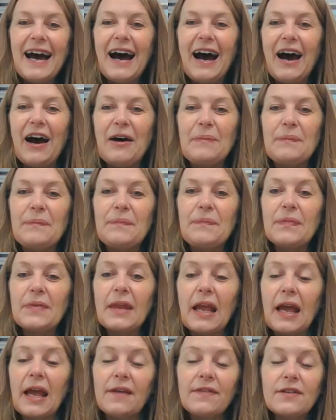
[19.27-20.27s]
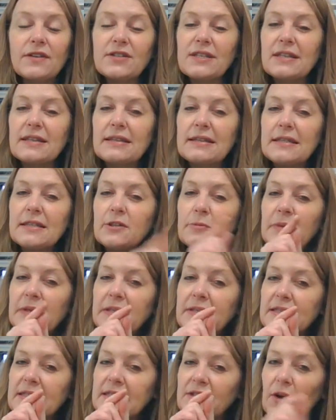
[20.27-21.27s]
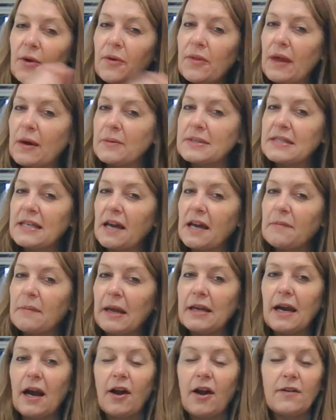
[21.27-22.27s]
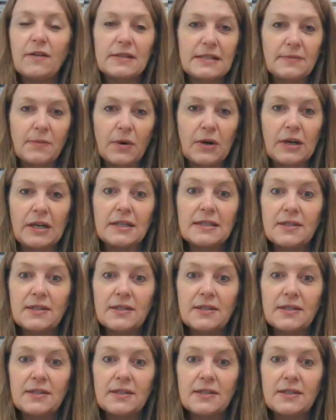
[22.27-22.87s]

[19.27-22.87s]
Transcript: And there's a little bit of snow that was on my car this morning,